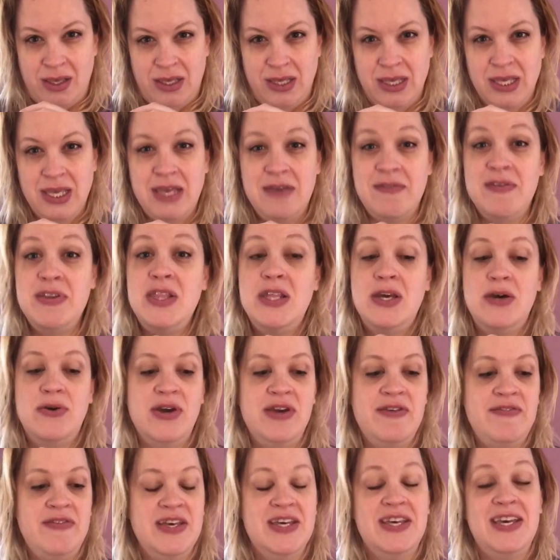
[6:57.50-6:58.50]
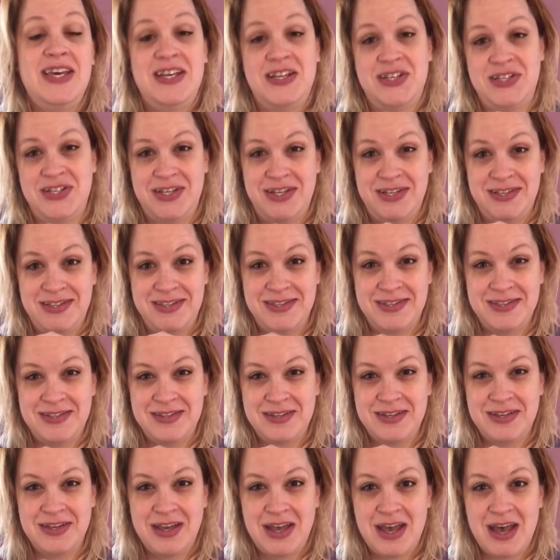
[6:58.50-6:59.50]
Even though I feel anxious,
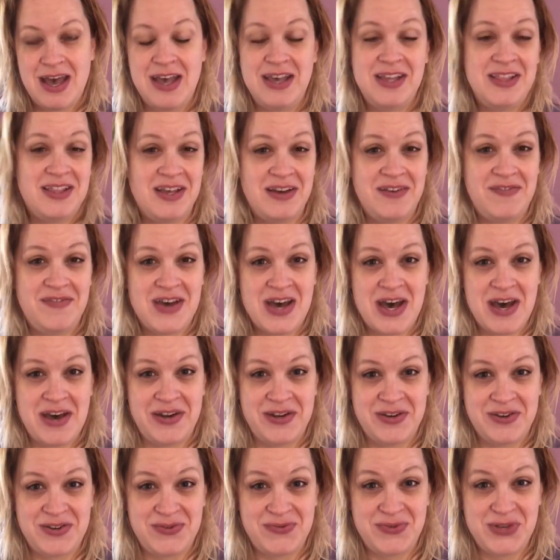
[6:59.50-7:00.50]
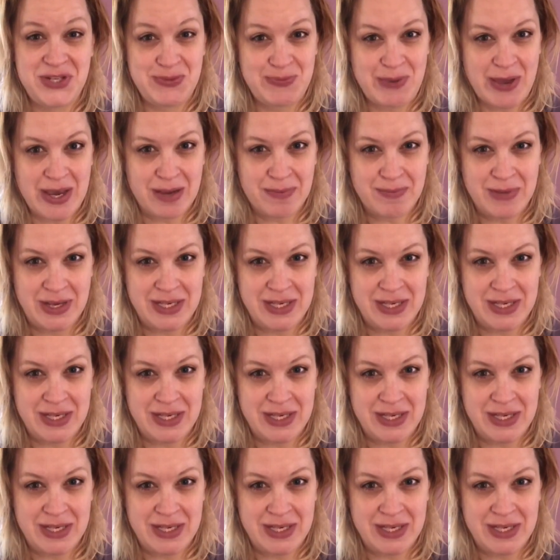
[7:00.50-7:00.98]
I love, honor, and respect